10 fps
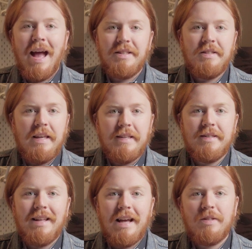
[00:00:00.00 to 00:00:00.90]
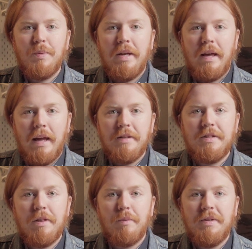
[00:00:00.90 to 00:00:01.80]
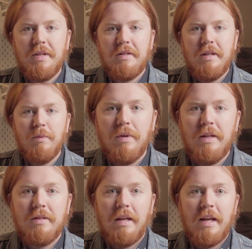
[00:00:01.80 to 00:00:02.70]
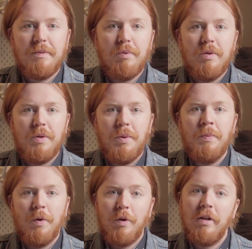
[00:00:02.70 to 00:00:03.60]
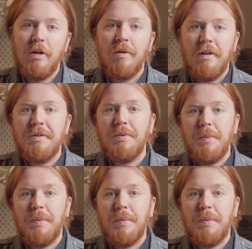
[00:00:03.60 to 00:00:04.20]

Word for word: As teased last week, Insta360 released the ACE Pro 2 earlier this